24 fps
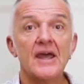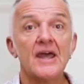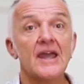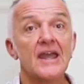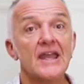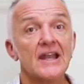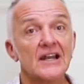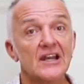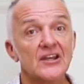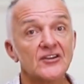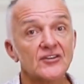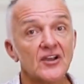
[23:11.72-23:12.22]

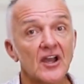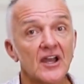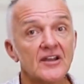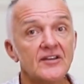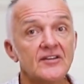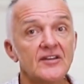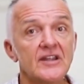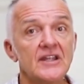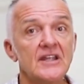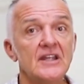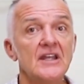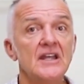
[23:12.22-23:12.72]
English
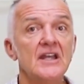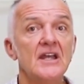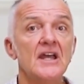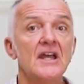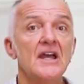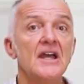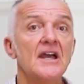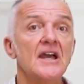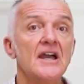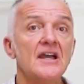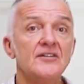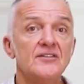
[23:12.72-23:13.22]
ID
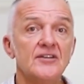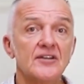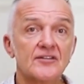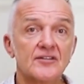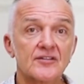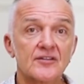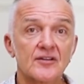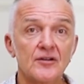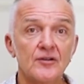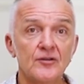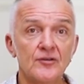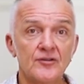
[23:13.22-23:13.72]
is
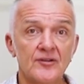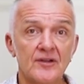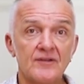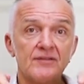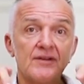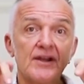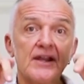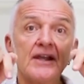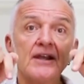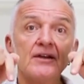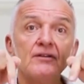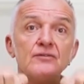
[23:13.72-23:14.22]

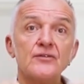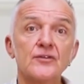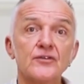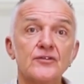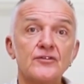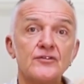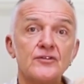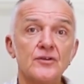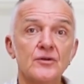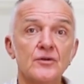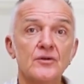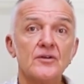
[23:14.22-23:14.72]
exclusively for
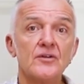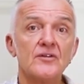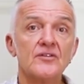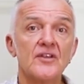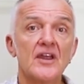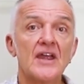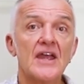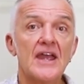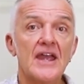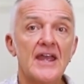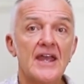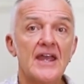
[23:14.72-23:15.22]
students
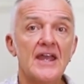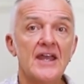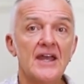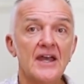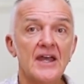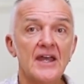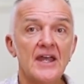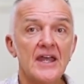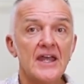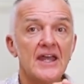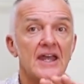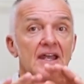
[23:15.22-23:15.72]

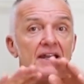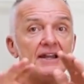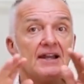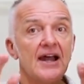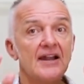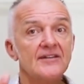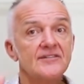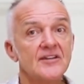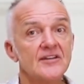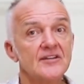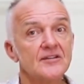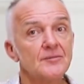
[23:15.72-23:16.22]
here in
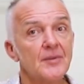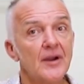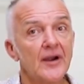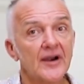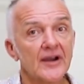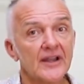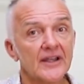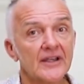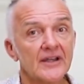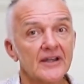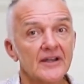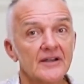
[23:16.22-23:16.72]
Latin
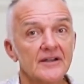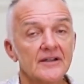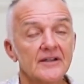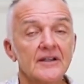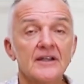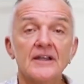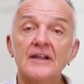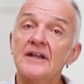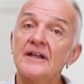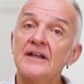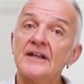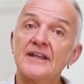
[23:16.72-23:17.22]
America.
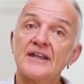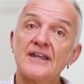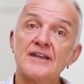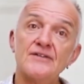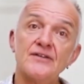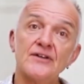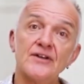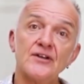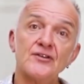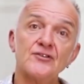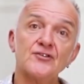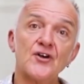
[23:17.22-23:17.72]

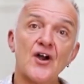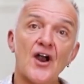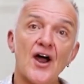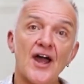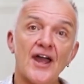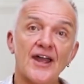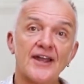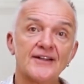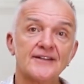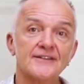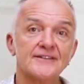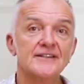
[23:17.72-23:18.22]
Give it a
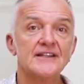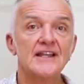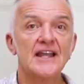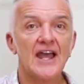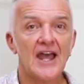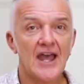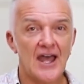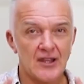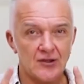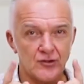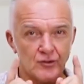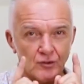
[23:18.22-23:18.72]
try
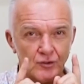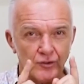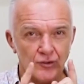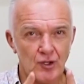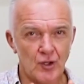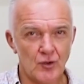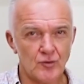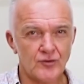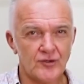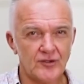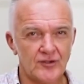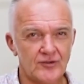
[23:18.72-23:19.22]
and you'll
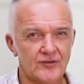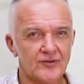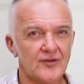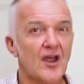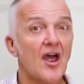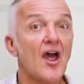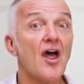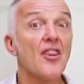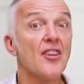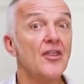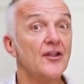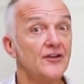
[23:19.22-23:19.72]
notice
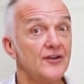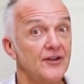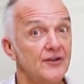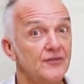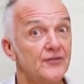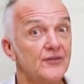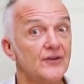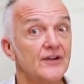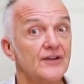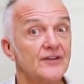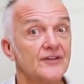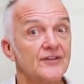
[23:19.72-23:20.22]
the
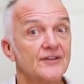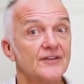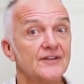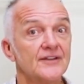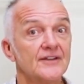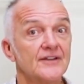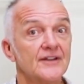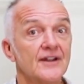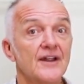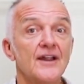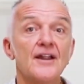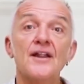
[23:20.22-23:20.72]
difference.
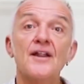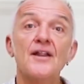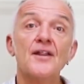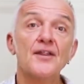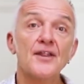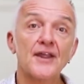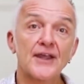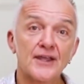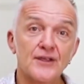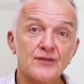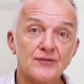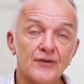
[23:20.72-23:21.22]

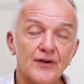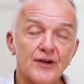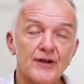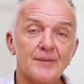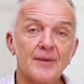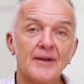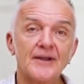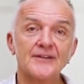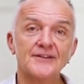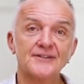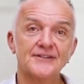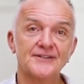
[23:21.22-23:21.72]
Thank you very
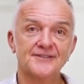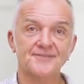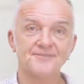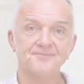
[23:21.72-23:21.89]
much.